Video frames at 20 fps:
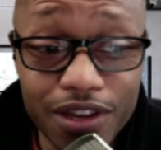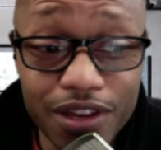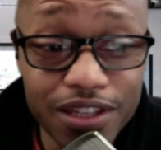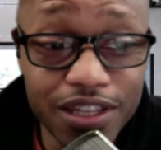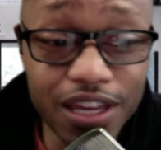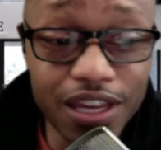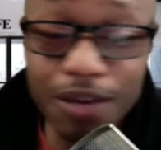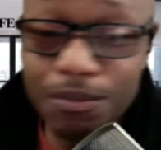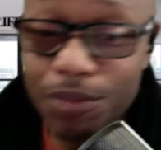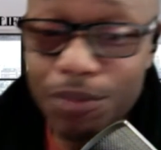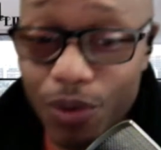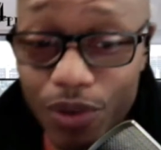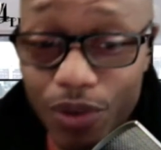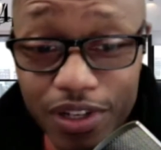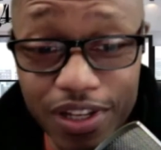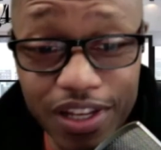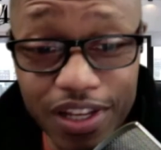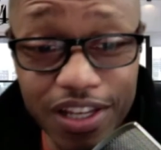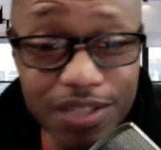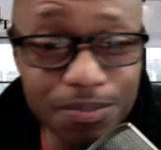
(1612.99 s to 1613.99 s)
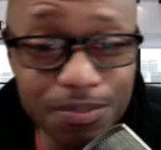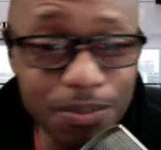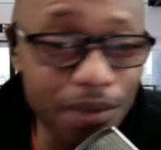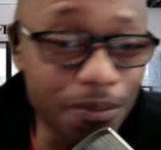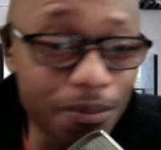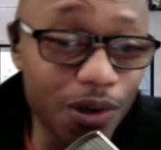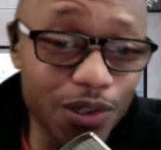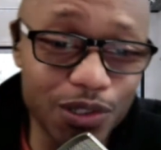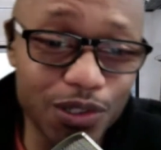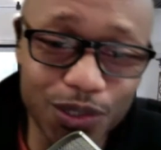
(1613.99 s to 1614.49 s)
I'm doing this, but I'm
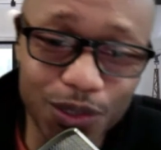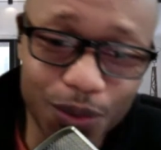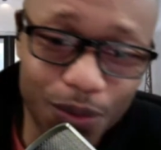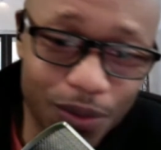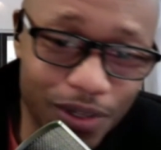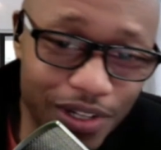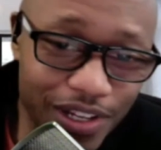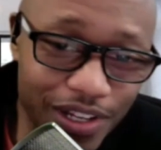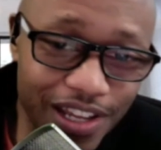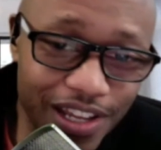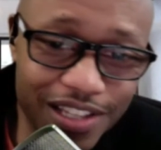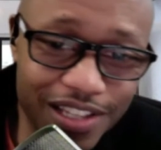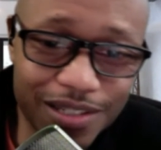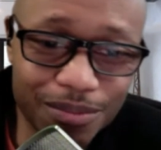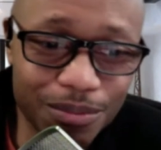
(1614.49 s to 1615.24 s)
also doing this.